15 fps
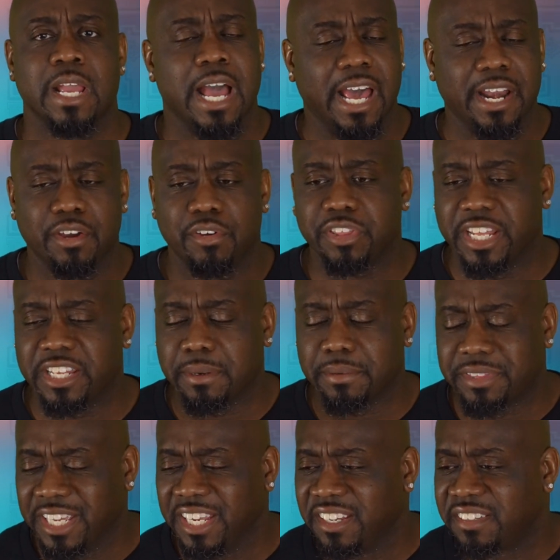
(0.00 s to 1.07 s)
I know that the
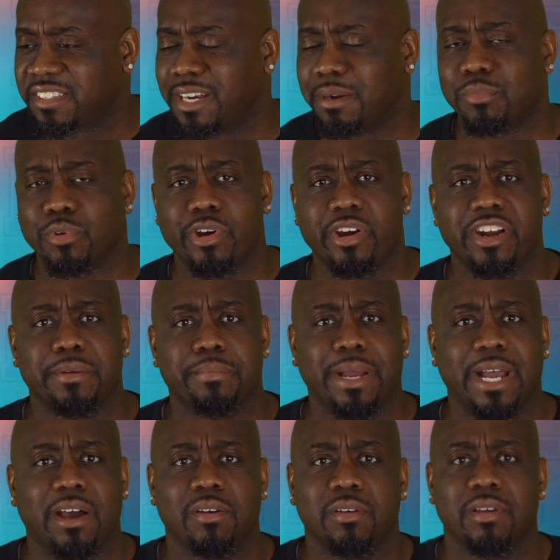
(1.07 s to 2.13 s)
things that I'm worried
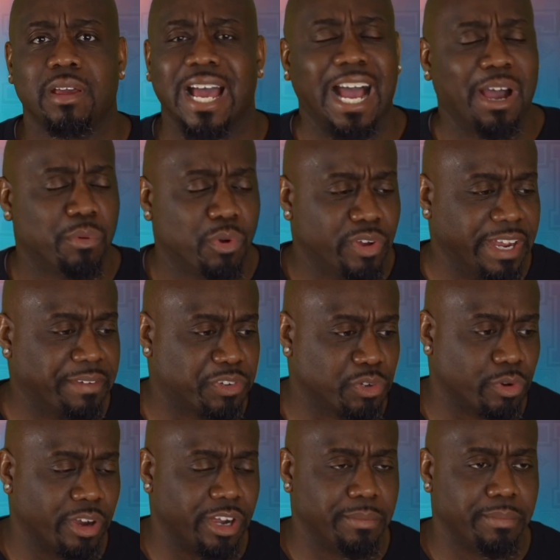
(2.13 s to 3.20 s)
about, I won't have to
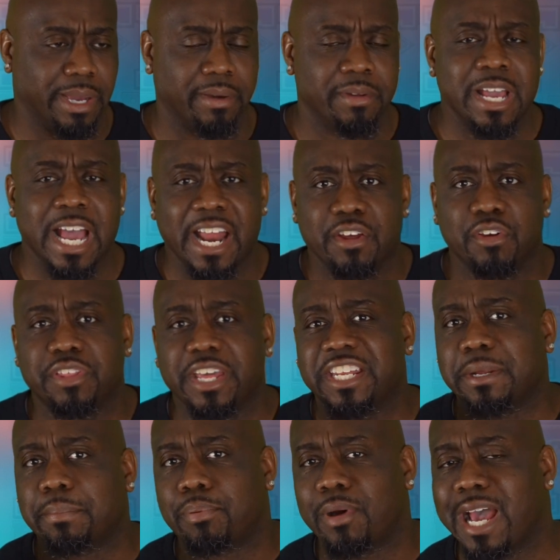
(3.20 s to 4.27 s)
worry about. I know that
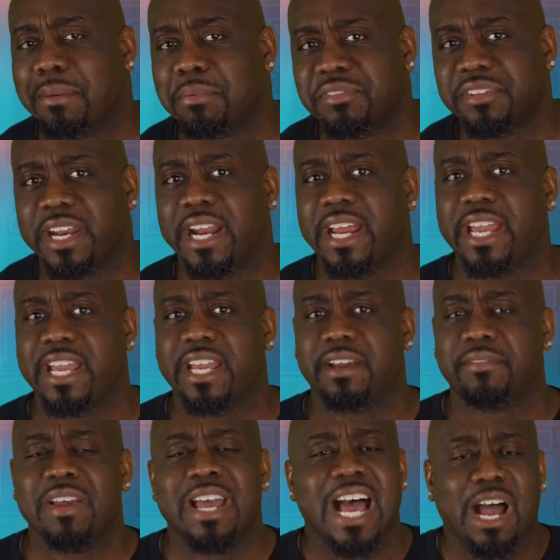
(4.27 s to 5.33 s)
the problems that I
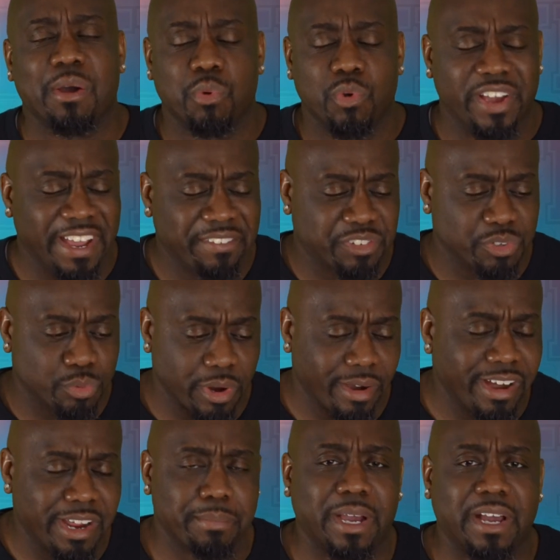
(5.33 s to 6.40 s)
have, I won't have to
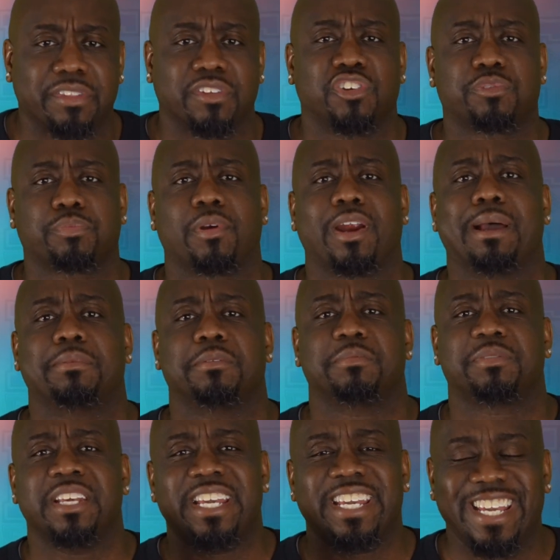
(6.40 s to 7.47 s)
worry about those
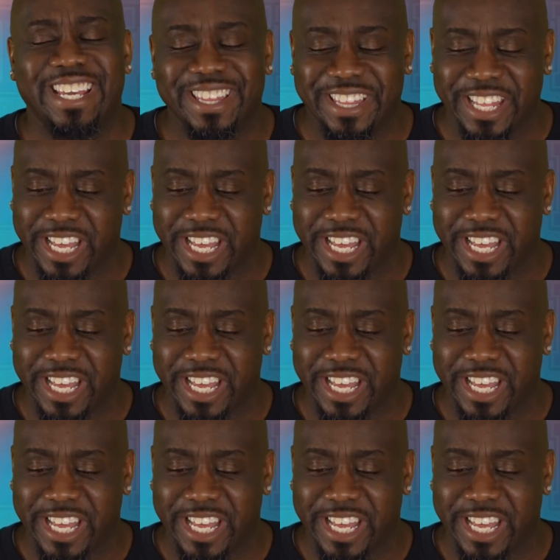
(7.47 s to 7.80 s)
problems in